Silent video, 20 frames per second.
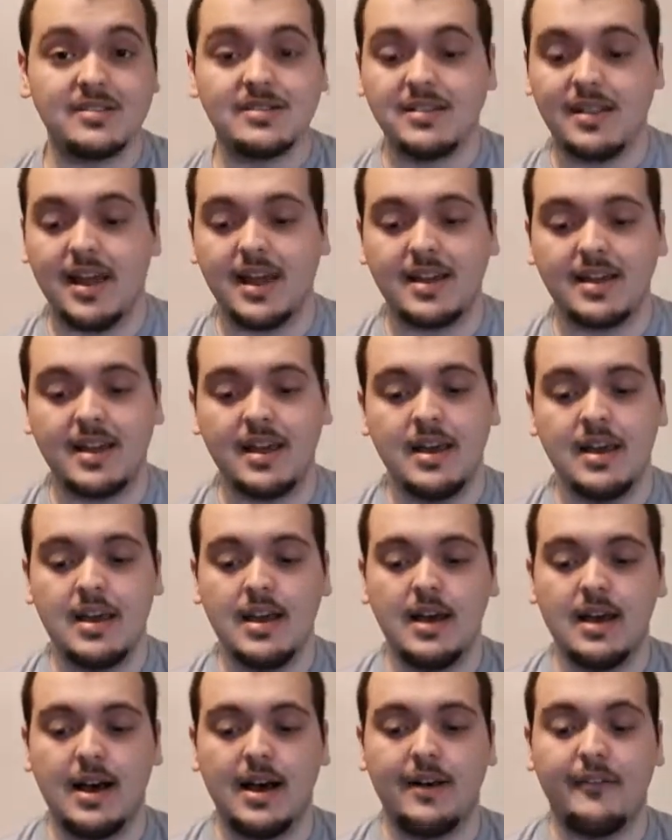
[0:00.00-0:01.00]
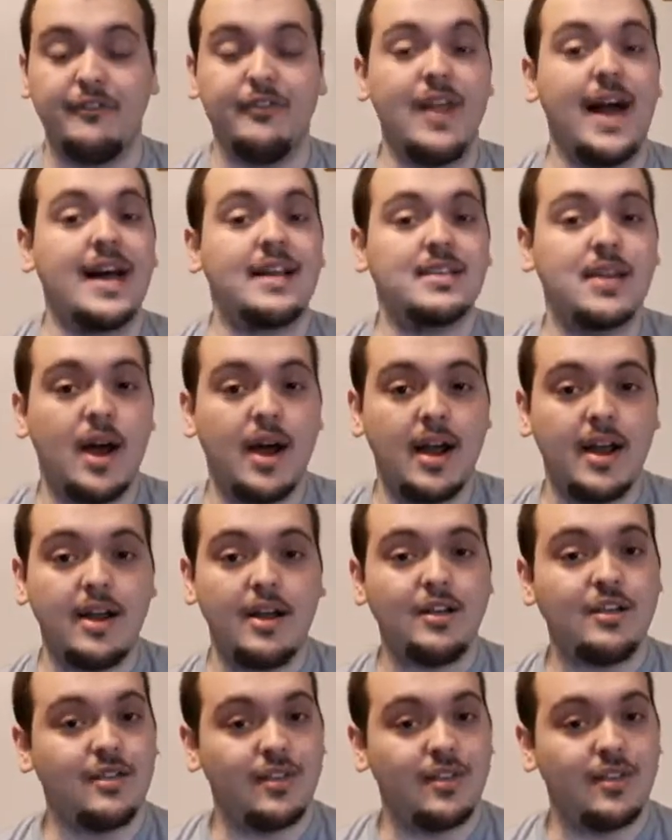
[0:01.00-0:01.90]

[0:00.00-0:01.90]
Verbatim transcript: like a flat tire.